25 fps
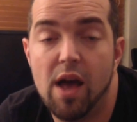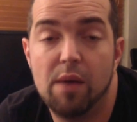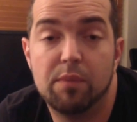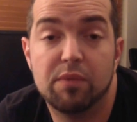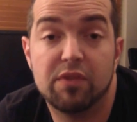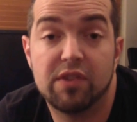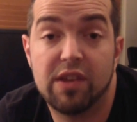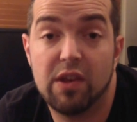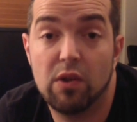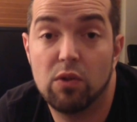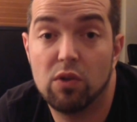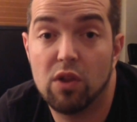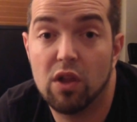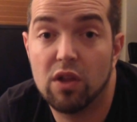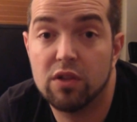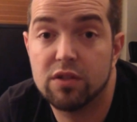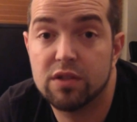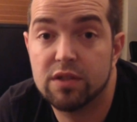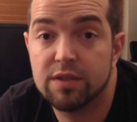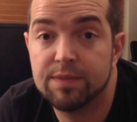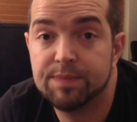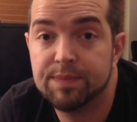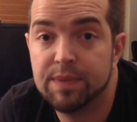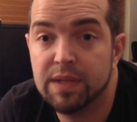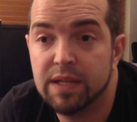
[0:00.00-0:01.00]
skill
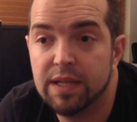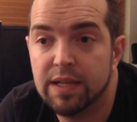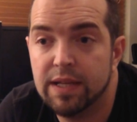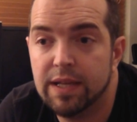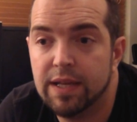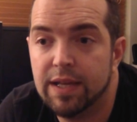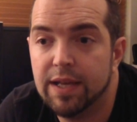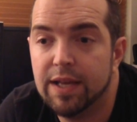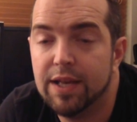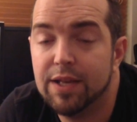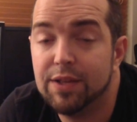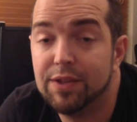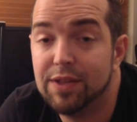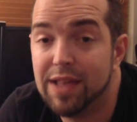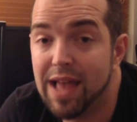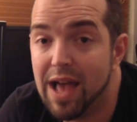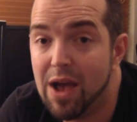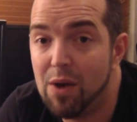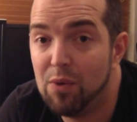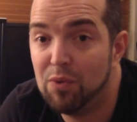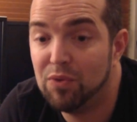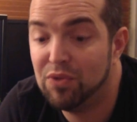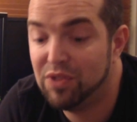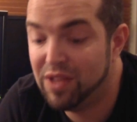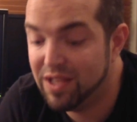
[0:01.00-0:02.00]
loss.
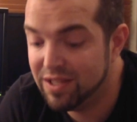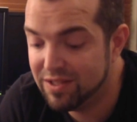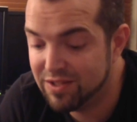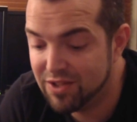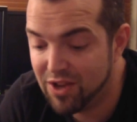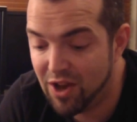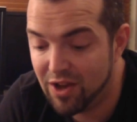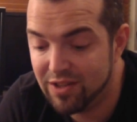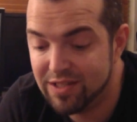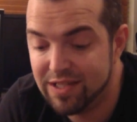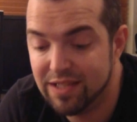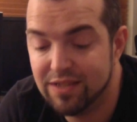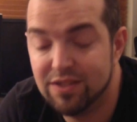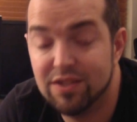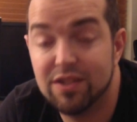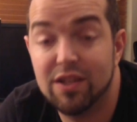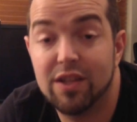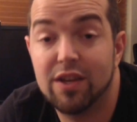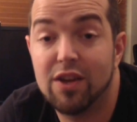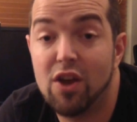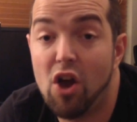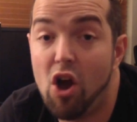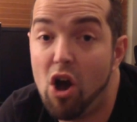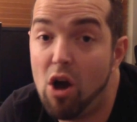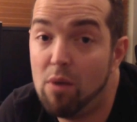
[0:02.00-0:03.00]
Now this ties into
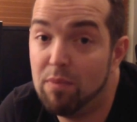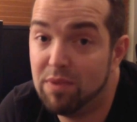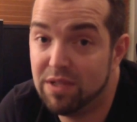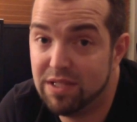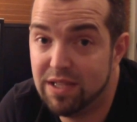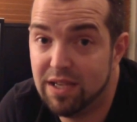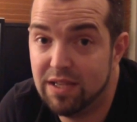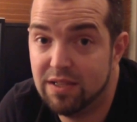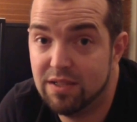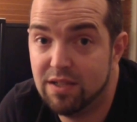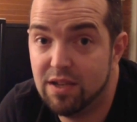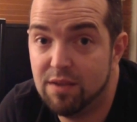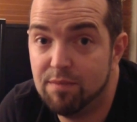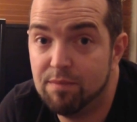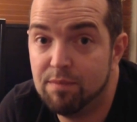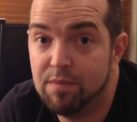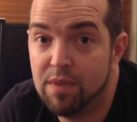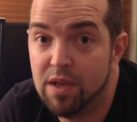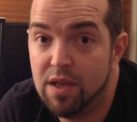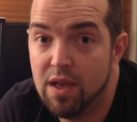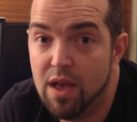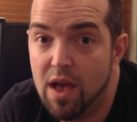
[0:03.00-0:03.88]
the karma system.